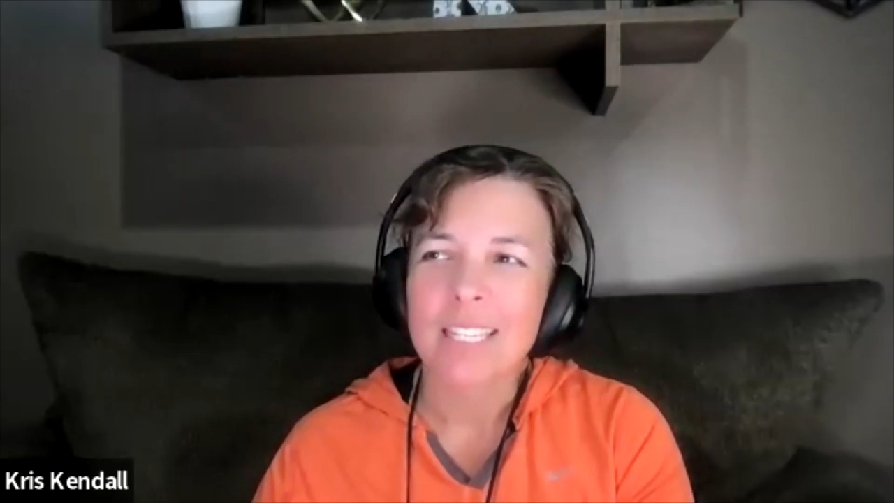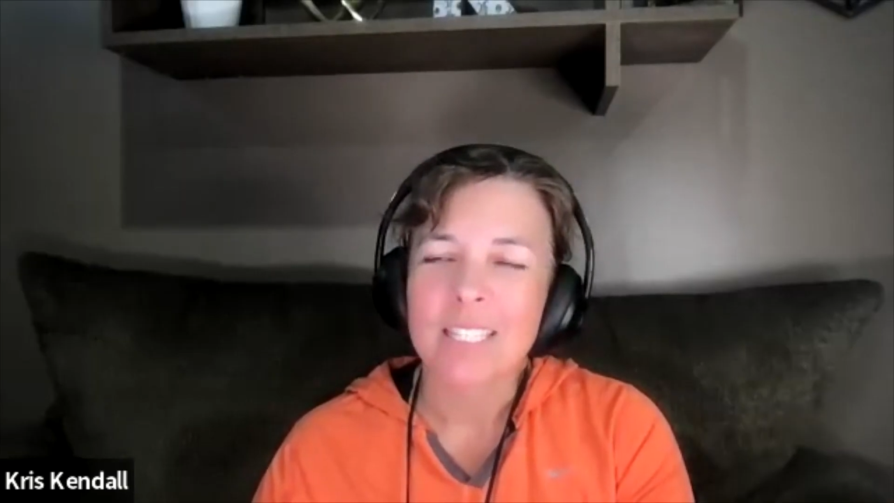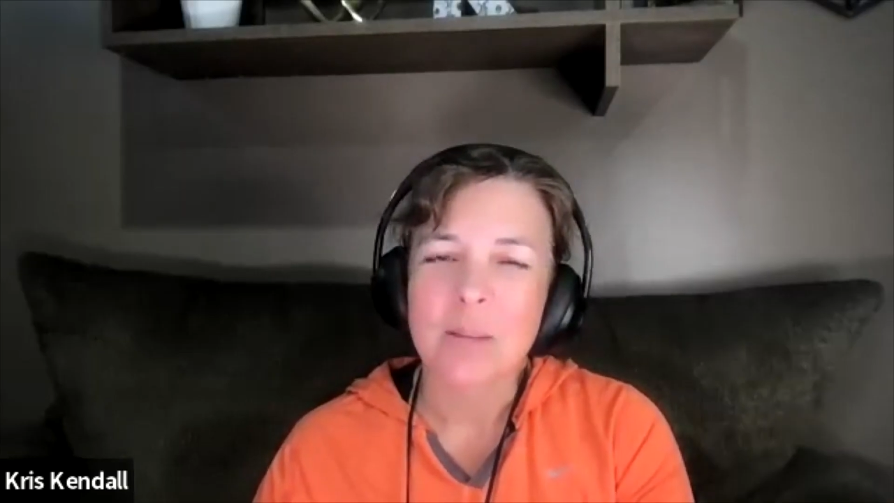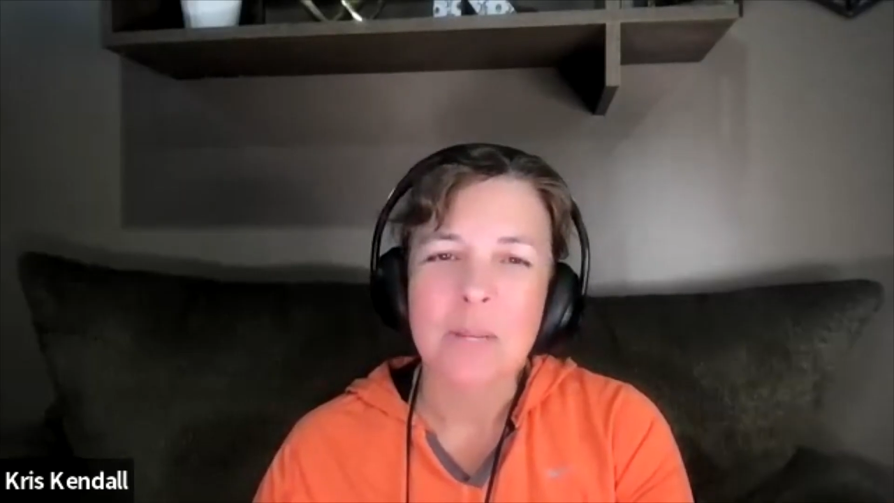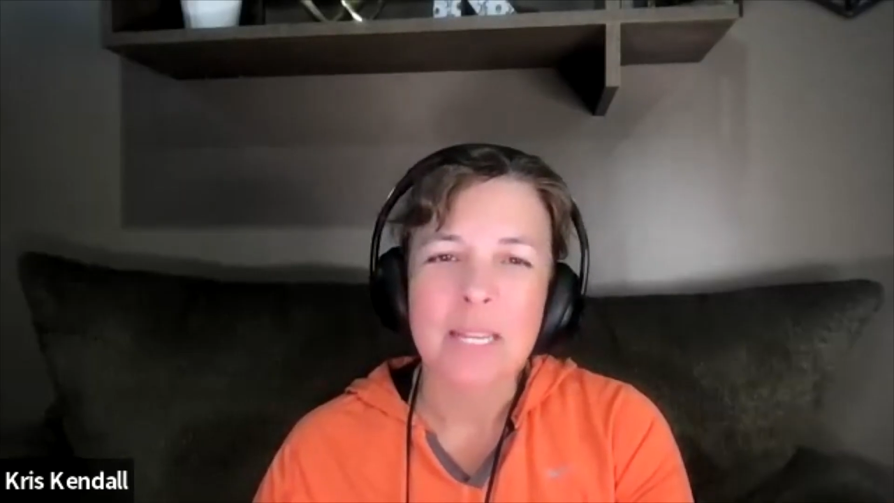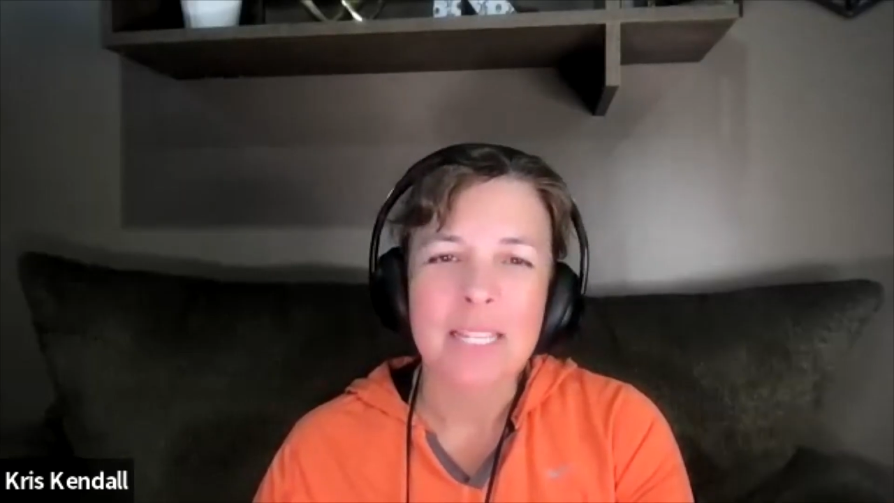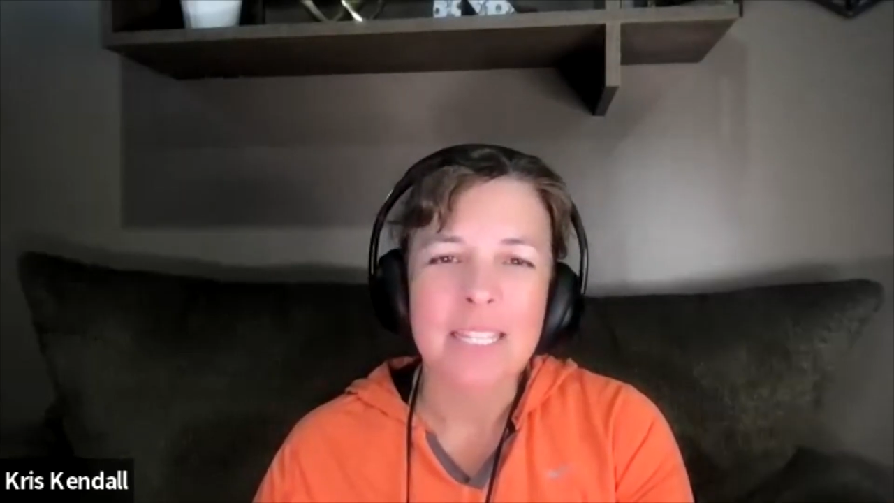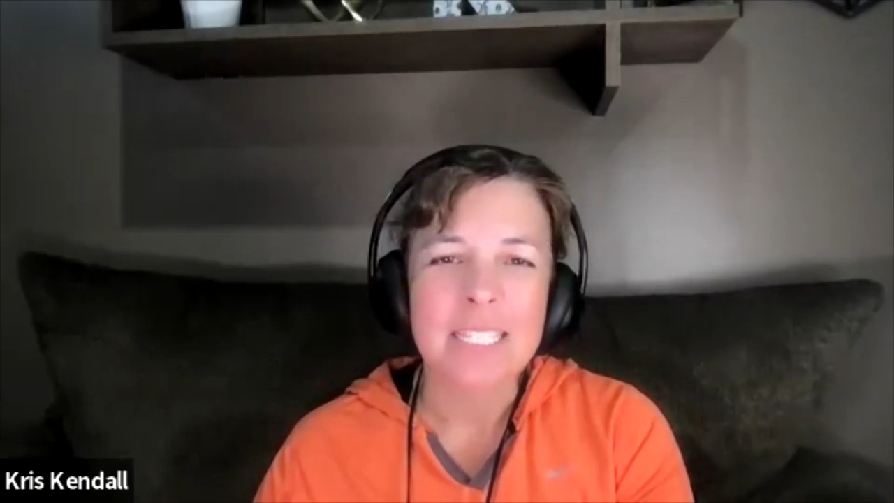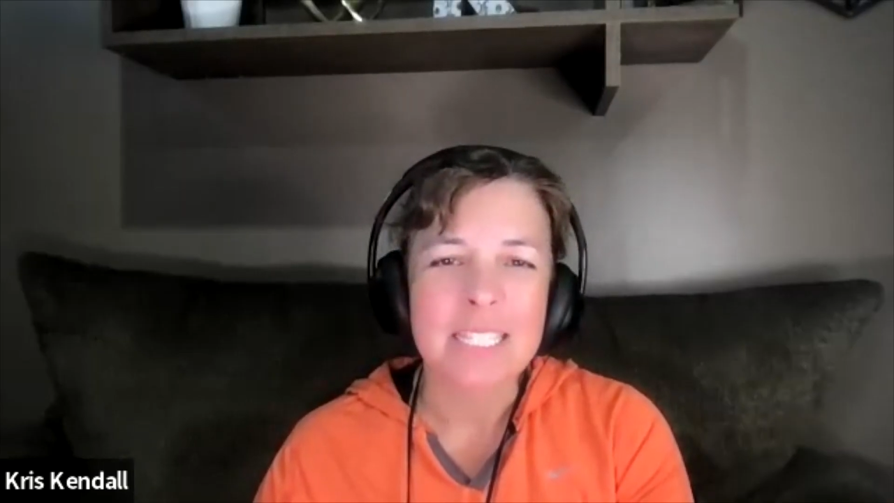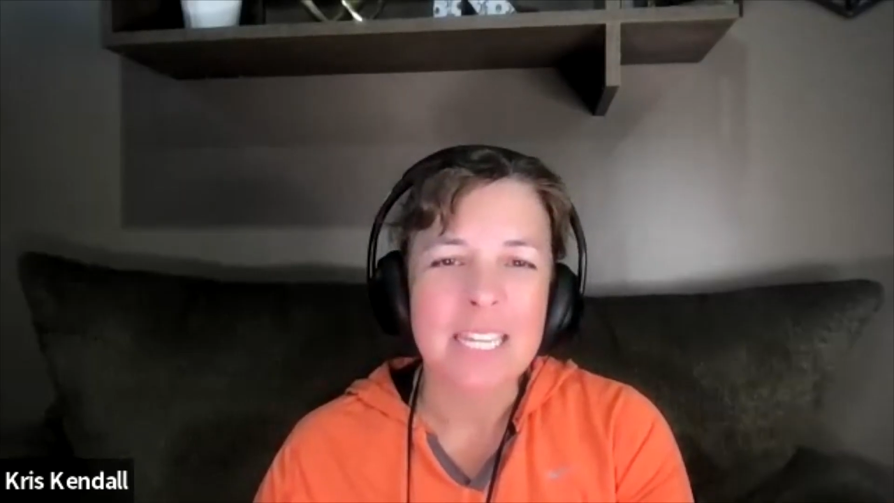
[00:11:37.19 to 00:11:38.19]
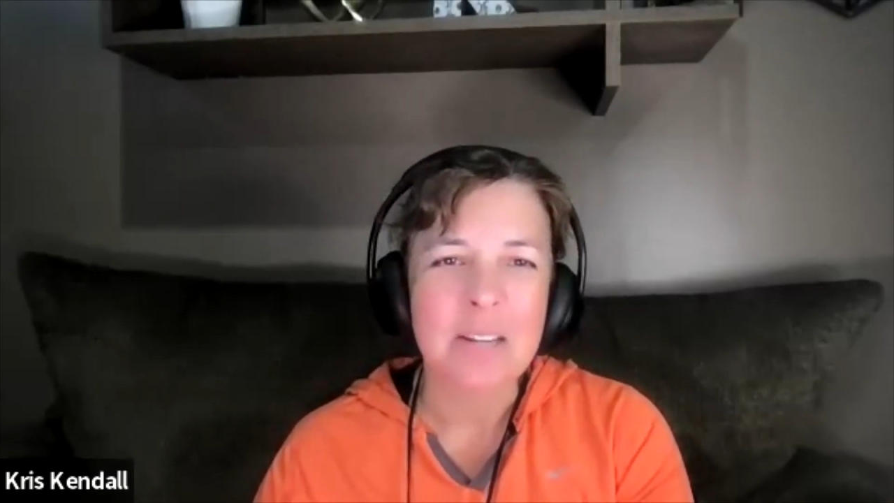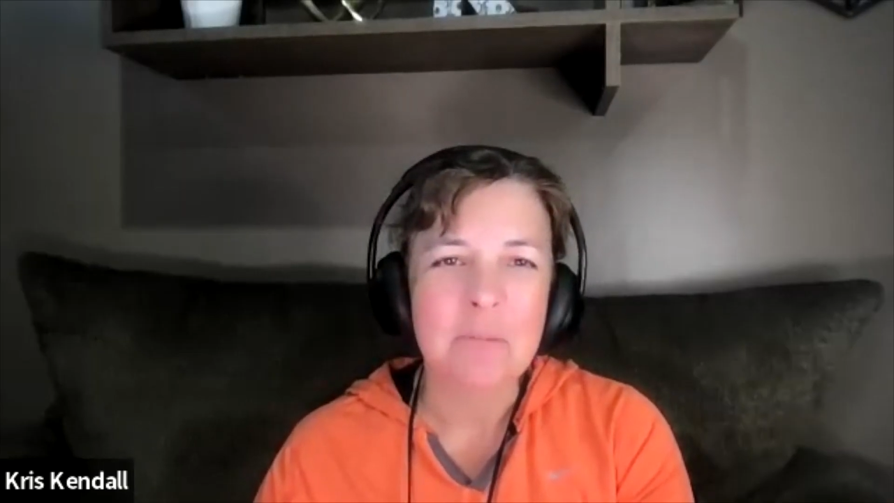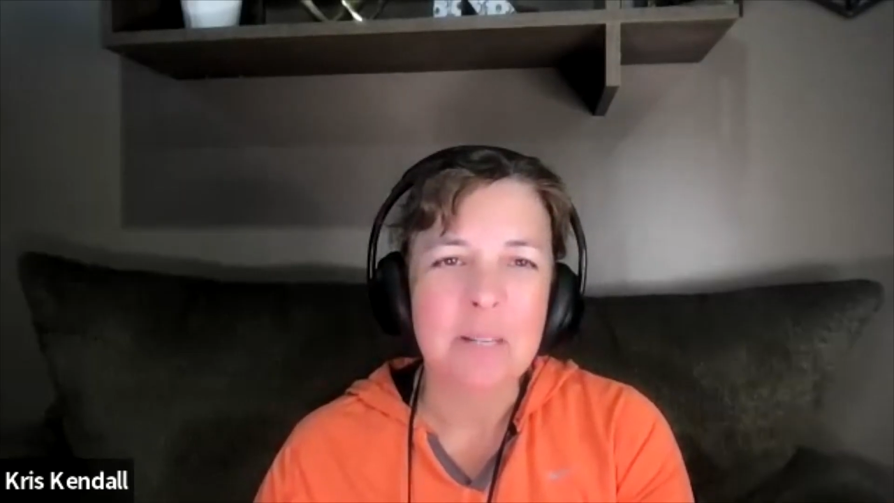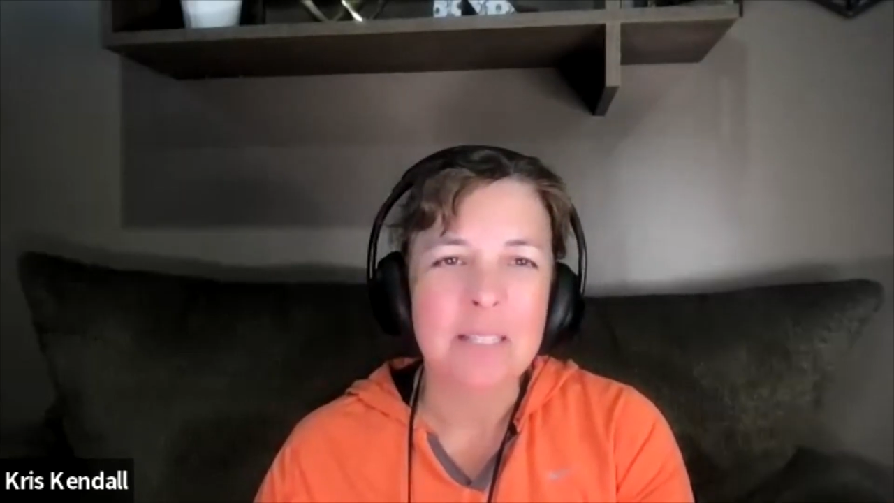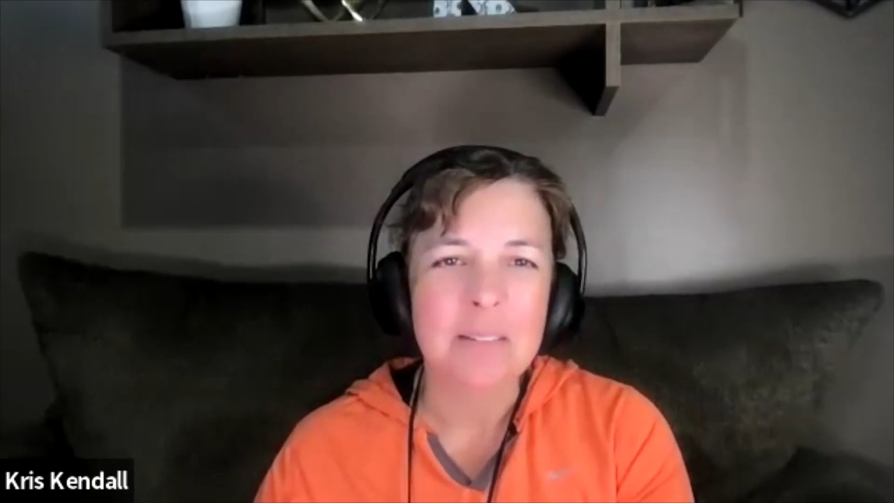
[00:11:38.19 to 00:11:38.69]
somebody listening
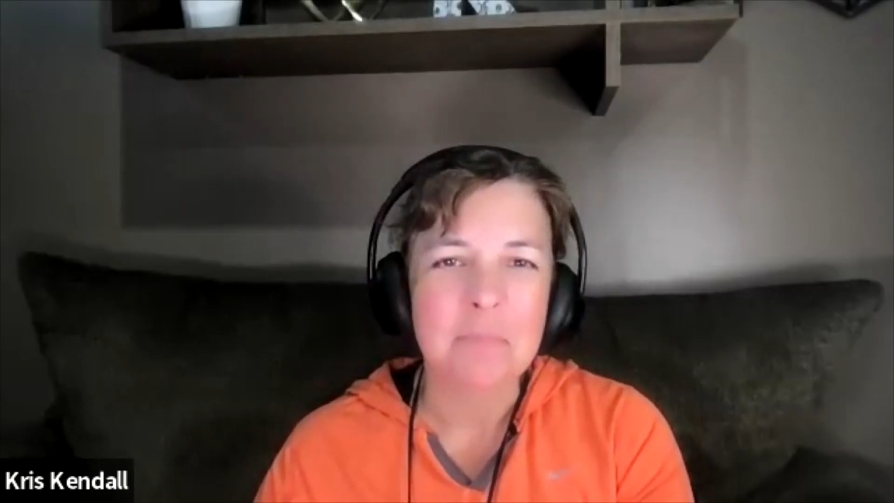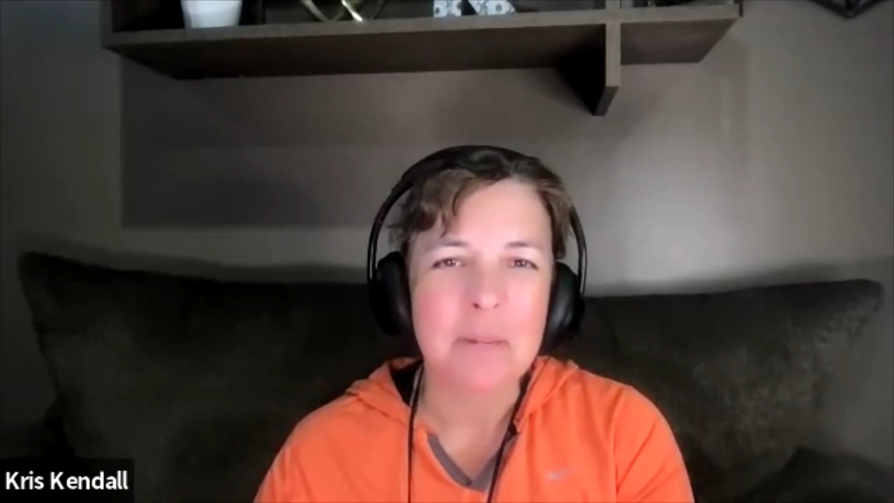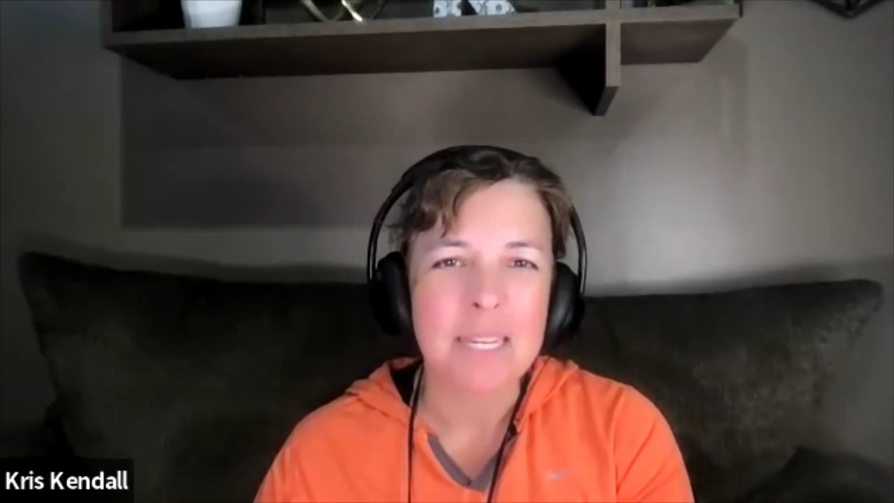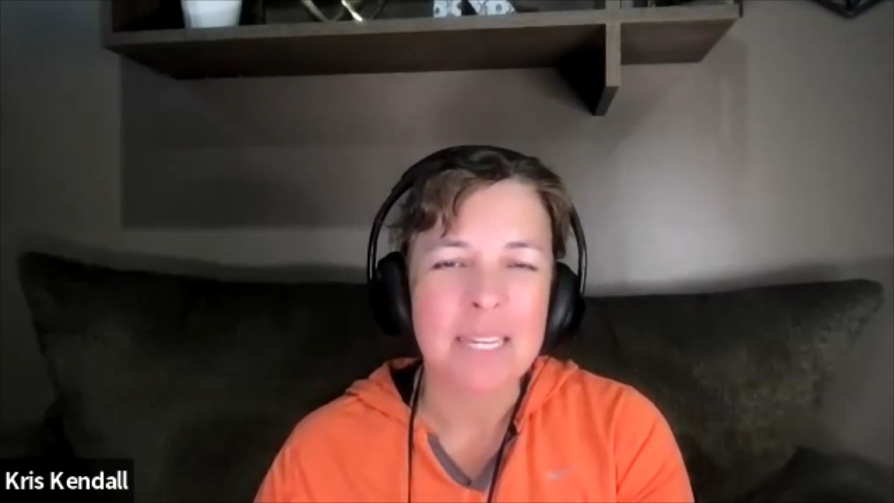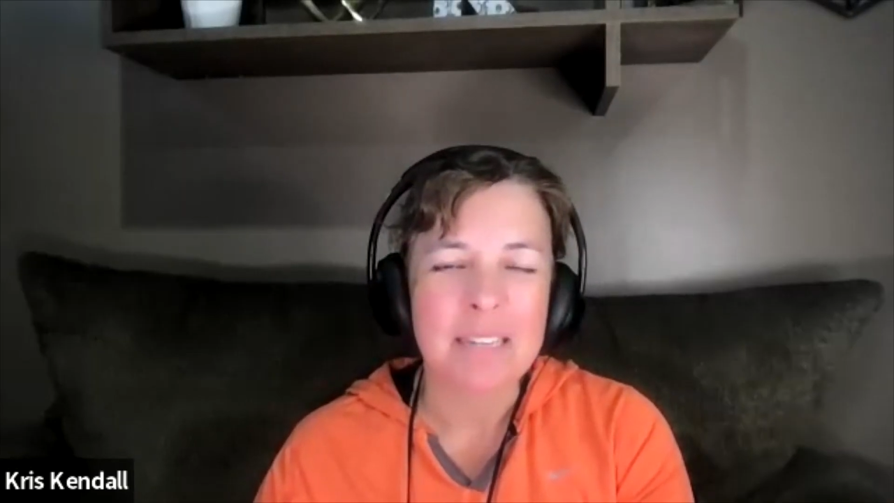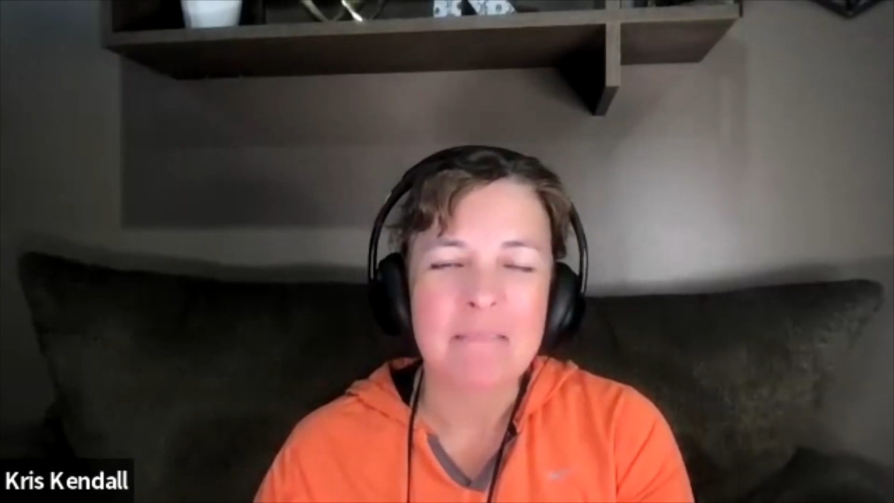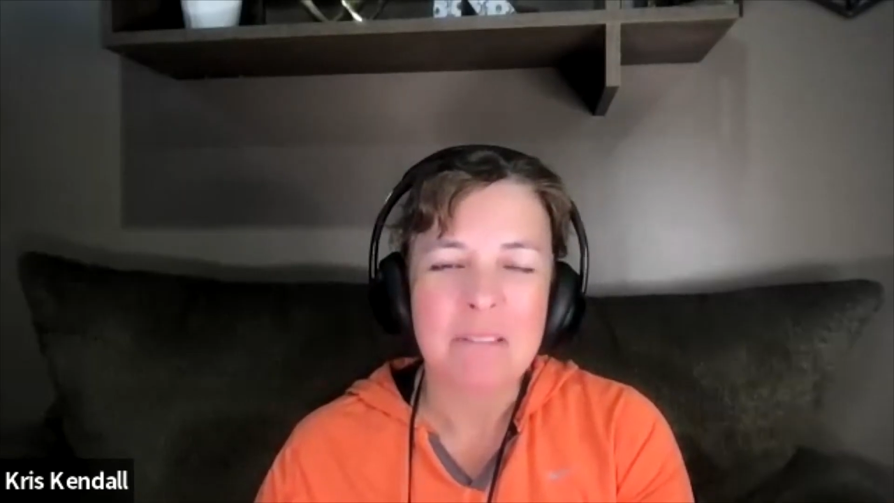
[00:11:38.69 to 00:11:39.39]
will be,